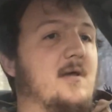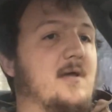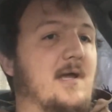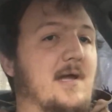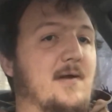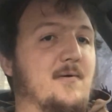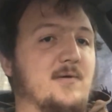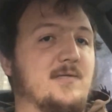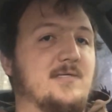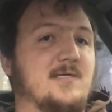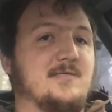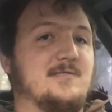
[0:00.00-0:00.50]

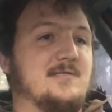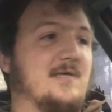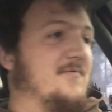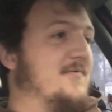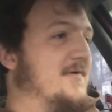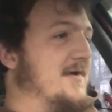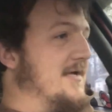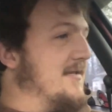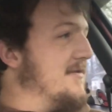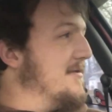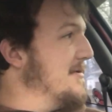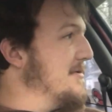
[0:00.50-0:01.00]
ever since I've
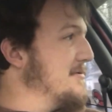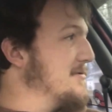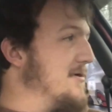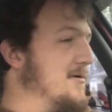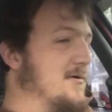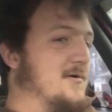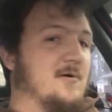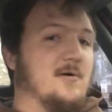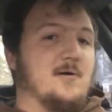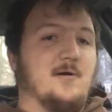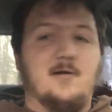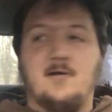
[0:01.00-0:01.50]
had this
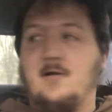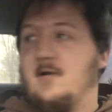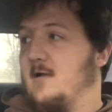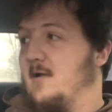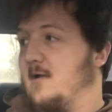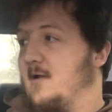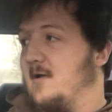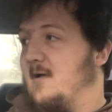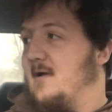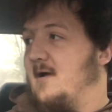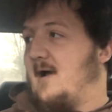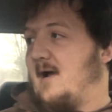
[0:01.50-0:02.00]
car,
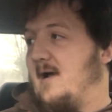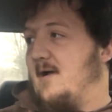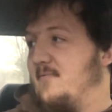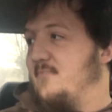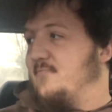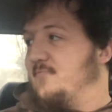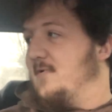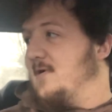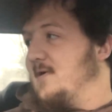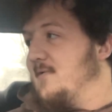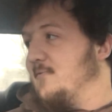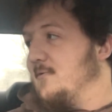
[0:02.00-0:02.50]
I've
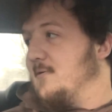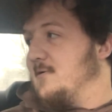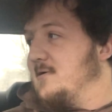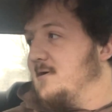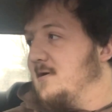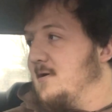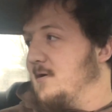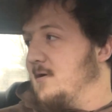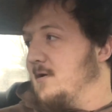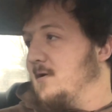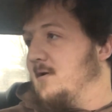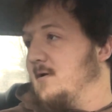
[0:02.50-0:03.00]
never
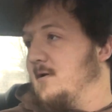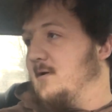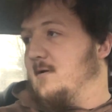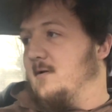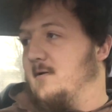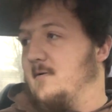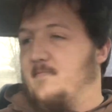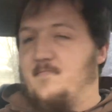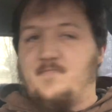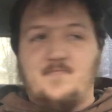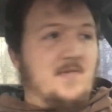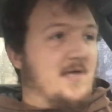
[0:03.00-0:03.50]
done
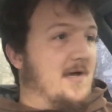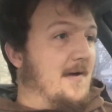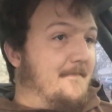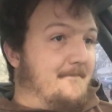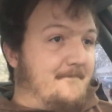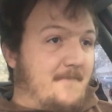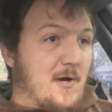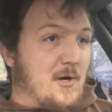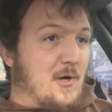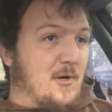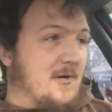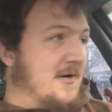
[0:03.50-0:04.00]
a
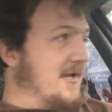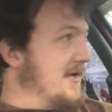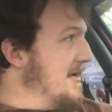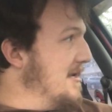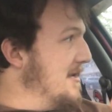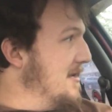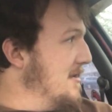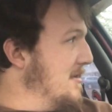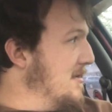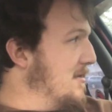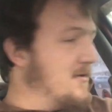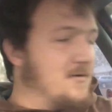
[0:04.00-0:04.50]

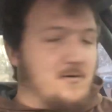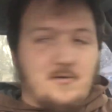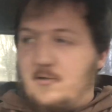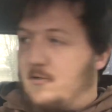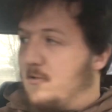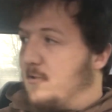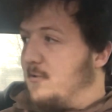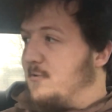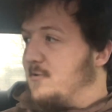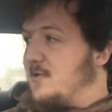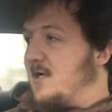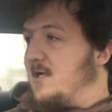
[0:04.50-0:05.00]
burnout
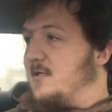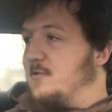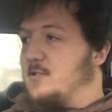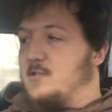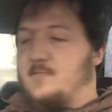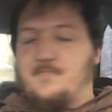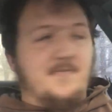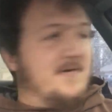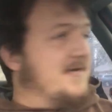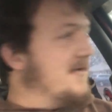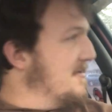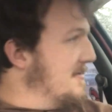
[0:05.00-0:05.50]
or tried to
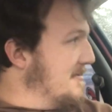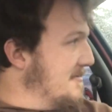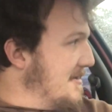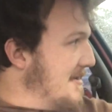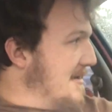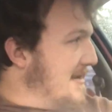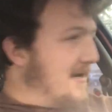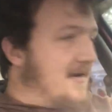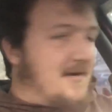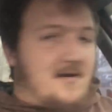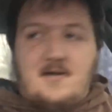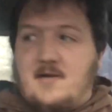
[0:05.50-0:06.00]
spin the
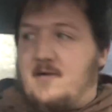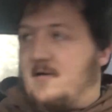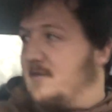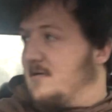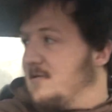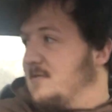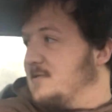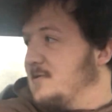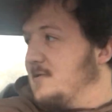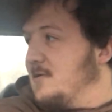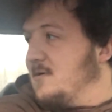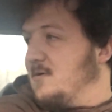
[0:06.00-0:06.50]
tire,
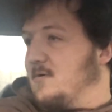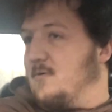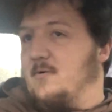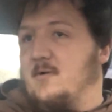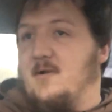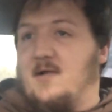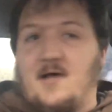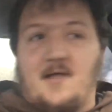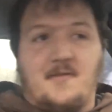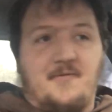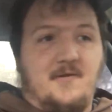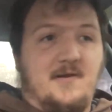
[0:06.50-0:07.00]
you know,
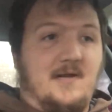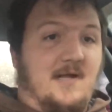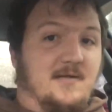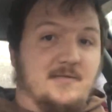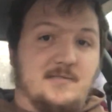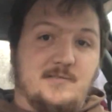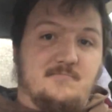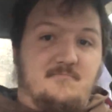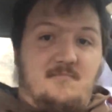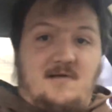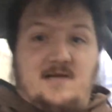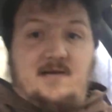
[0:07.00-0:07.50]
nothing.
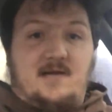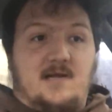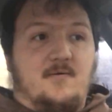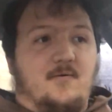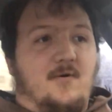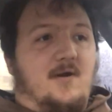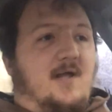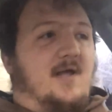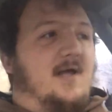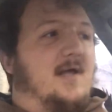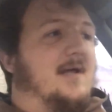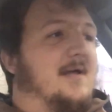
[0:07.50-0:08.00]
I
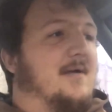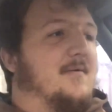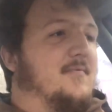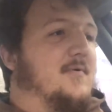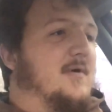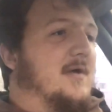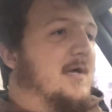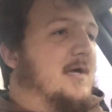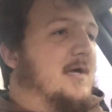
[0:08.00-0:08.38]
never have.